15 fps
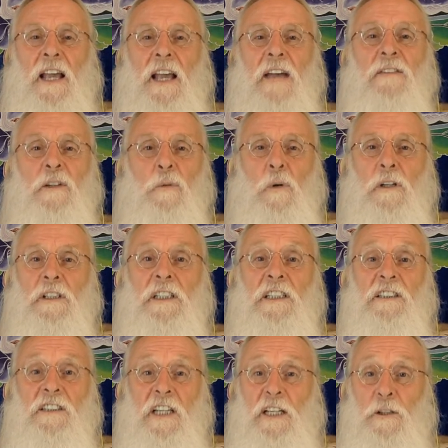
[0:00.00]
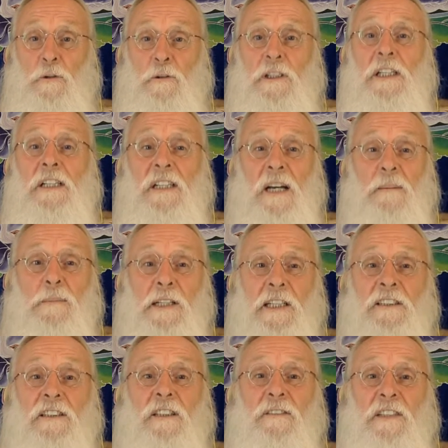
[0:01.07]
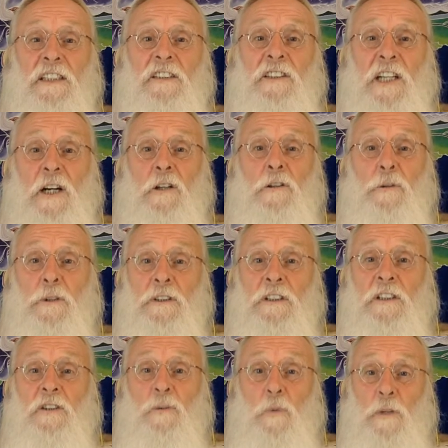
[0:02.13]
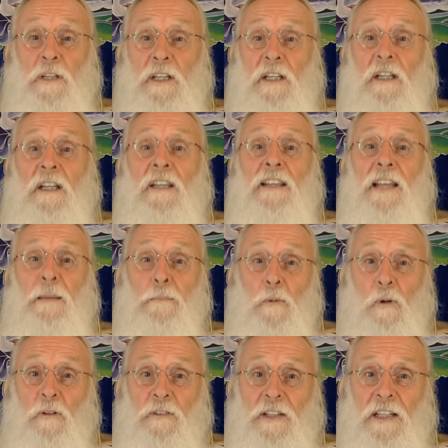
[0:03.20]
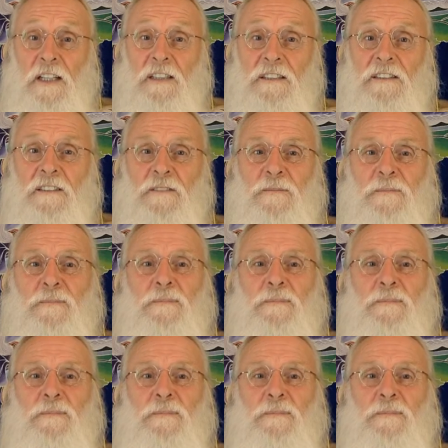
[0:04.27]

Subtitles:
Everyone is a unique combination of these characteristics within that motivate us.